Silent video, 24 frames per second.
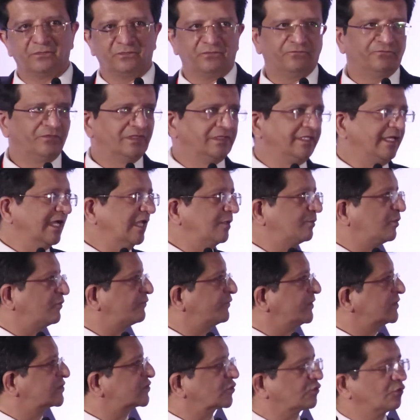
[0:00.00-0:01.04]
with the help of
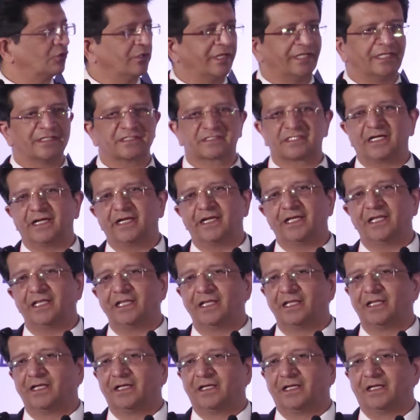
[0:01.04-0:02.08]
ISRO,
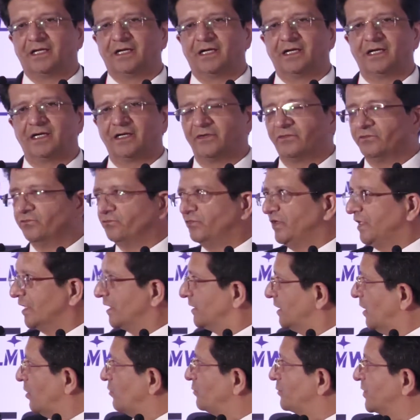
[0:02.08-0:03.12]
NSIL, we are
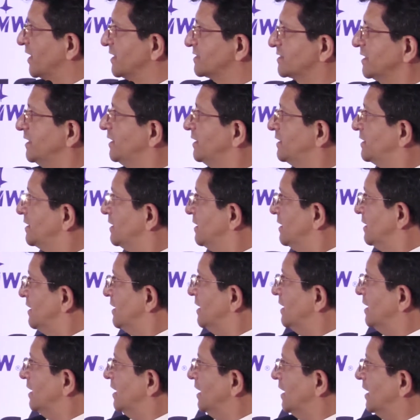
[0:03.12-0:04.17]
now present
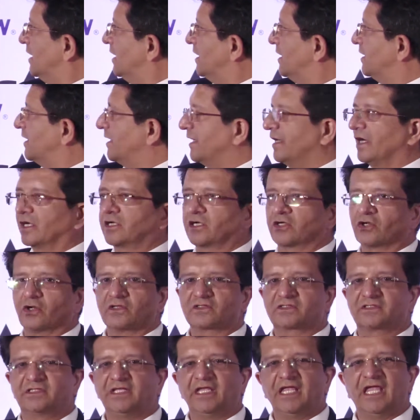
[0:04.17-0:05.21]

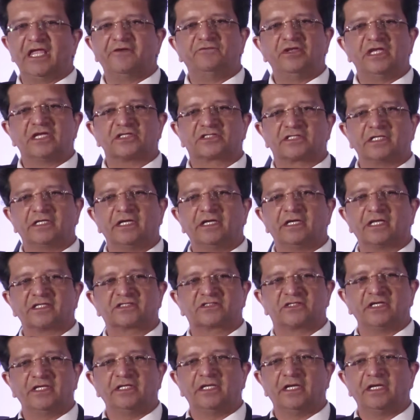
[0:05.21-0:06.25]
across the aviation
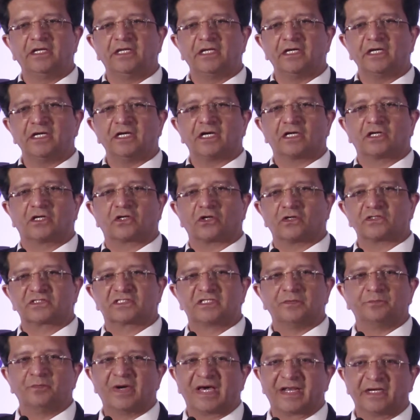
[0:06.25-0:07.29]
industry in India, across
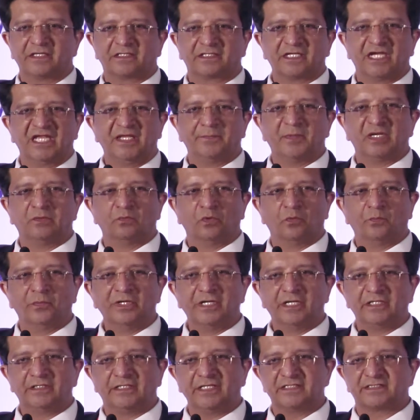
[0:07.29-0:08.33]
the maritime and
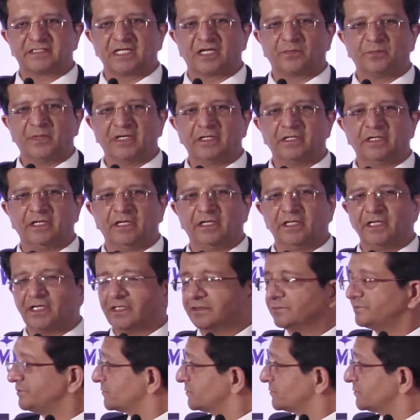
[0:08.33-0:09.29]
mobility segment in India.